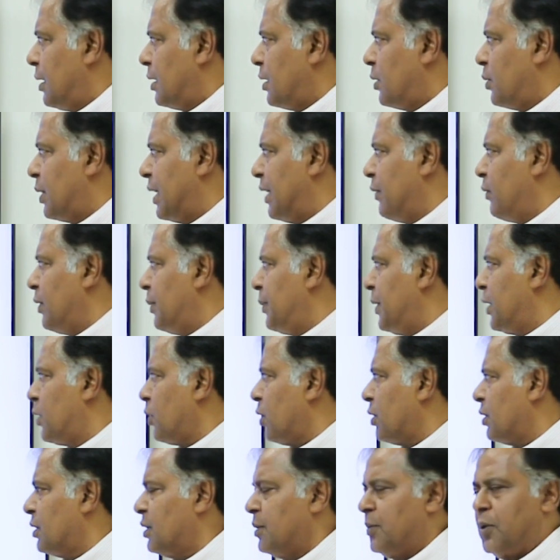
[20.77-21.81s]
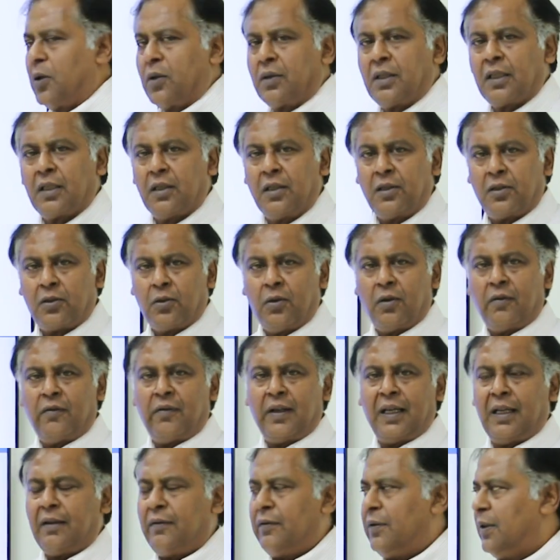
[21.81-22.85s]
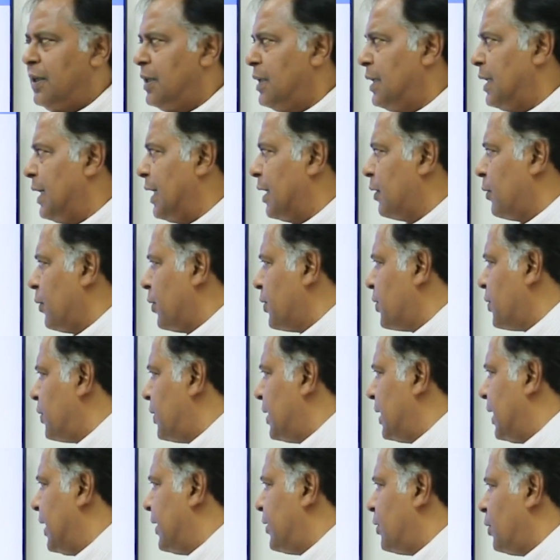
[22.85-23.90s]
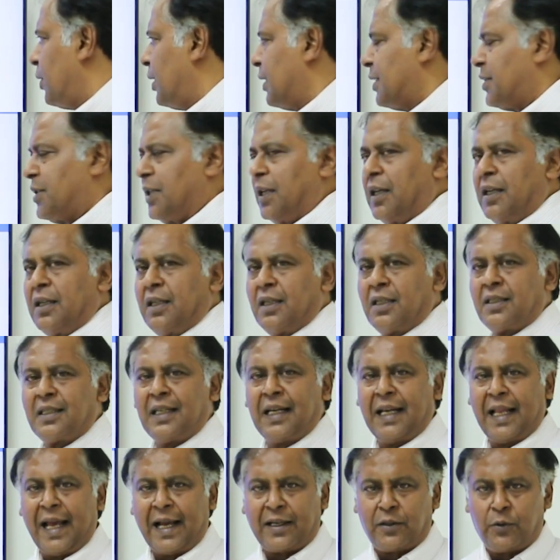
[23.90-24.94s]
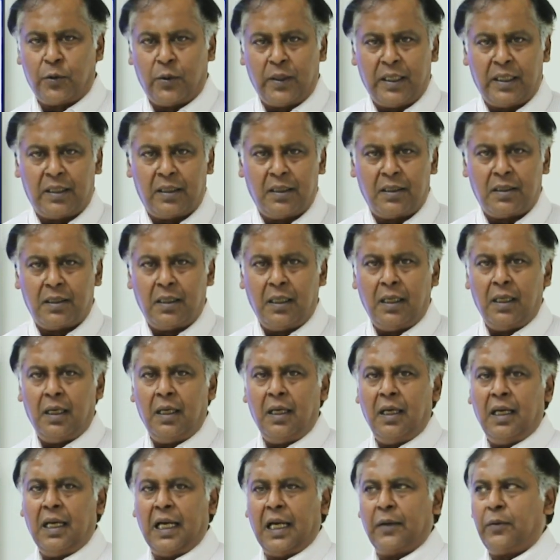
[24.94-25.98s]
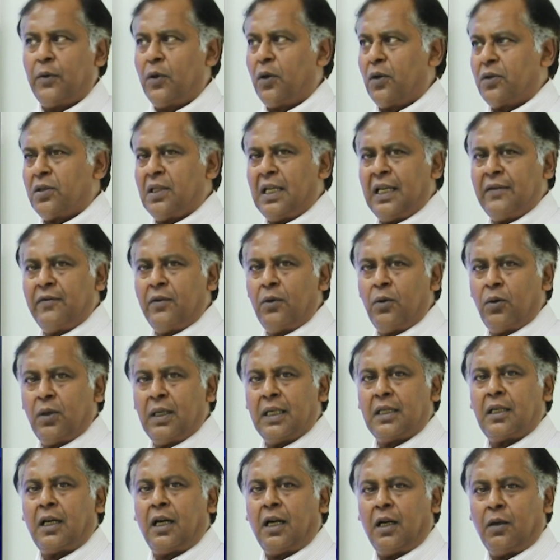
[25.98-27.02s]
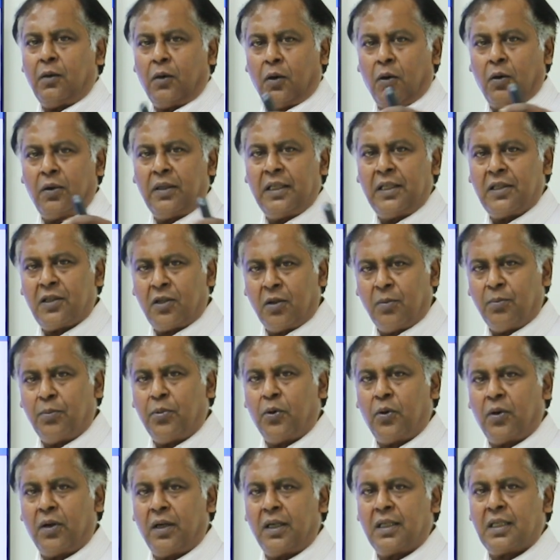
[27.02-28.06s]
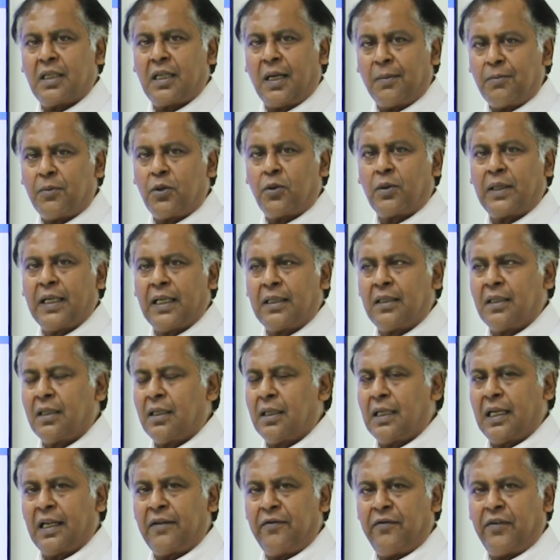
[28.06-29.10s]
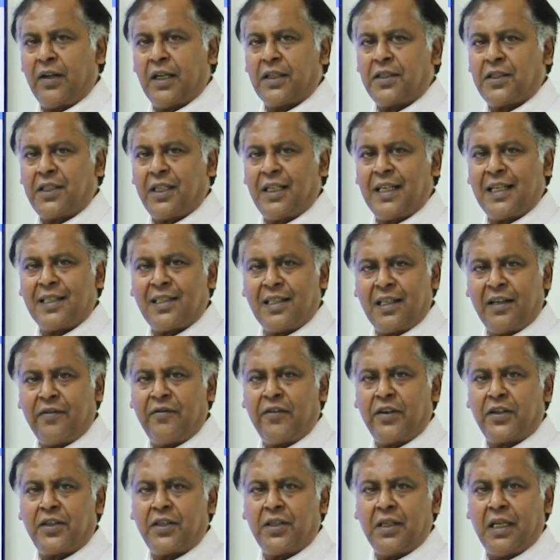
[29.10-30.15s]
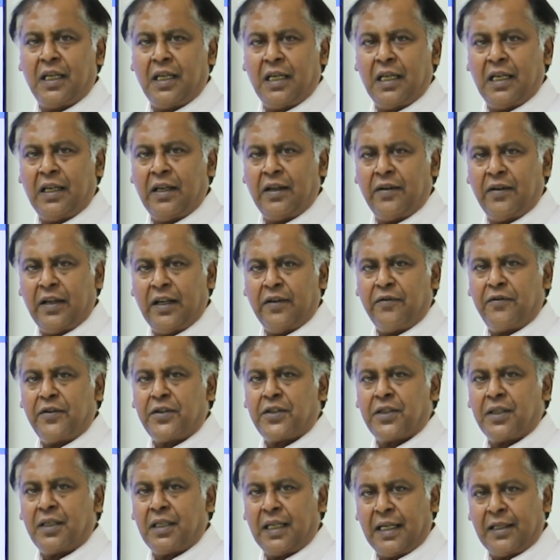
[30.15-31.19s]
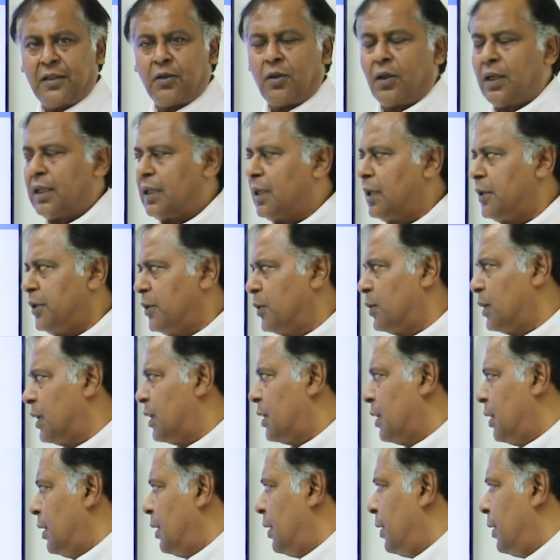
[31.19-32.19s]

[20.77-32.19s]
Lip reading: Today we'll be talking about the control valve and also the hydraulic cylinders and actuators. And we'll also have a look at how all these components come together and function as an efficient hydraulic unit.